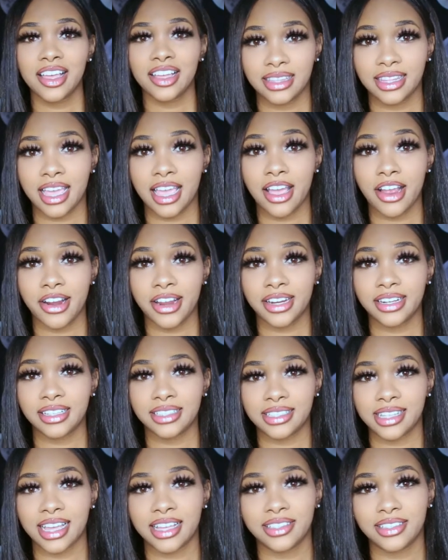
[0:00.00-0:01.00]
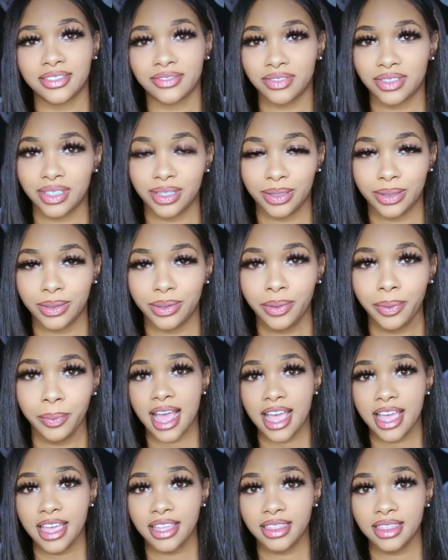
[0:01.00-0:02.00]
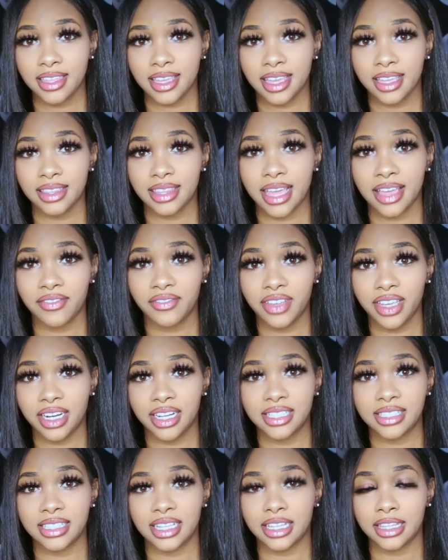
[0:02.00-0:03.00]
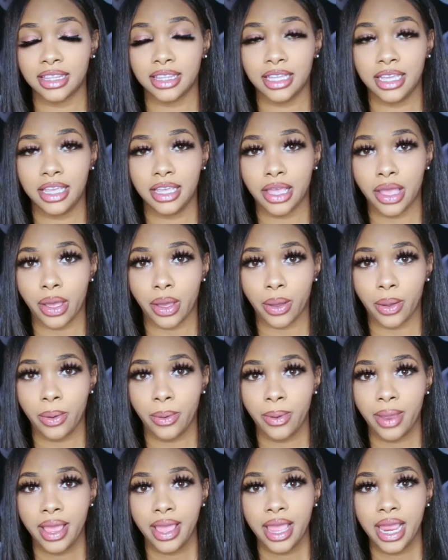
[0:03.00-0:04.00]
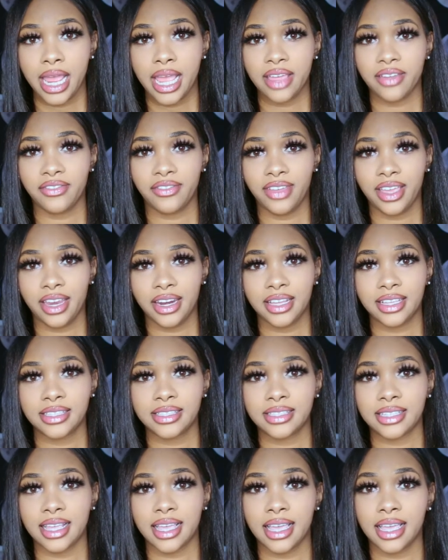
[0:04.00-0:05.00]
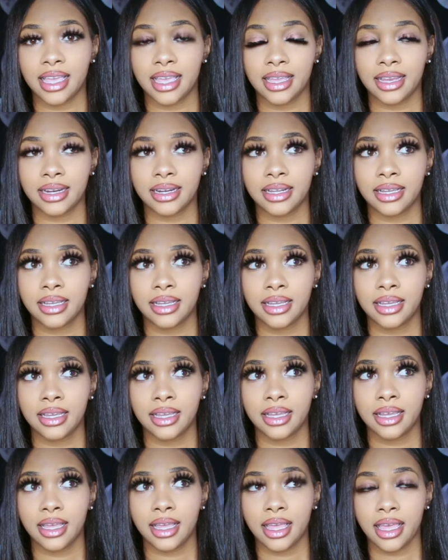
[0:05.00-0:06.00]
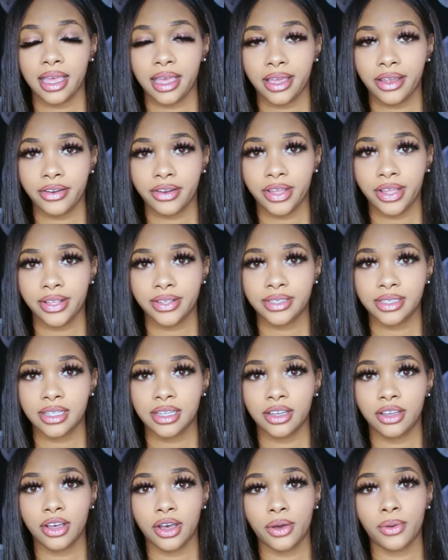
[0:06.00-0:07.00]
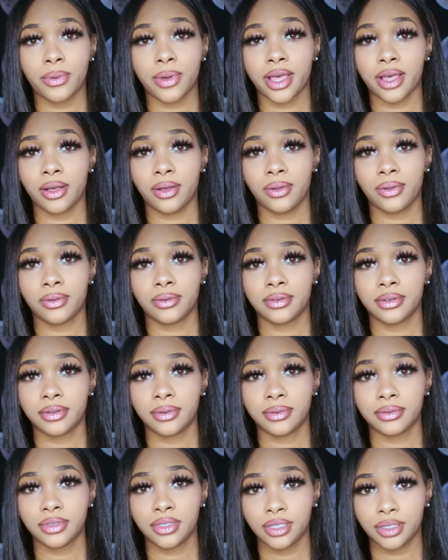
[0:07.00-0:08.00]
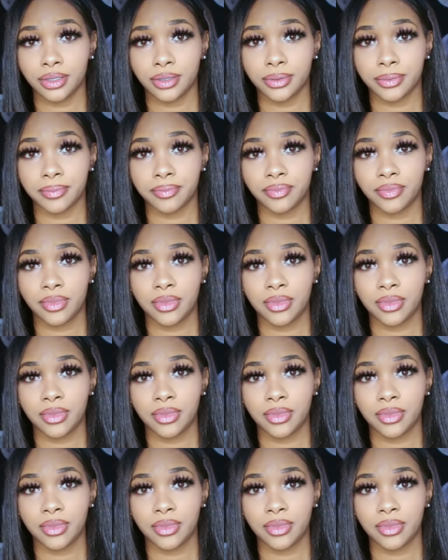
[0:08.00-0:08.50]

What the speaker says: they are indecisive too. I think that Venus in Leo and Venus in Aries could go well too,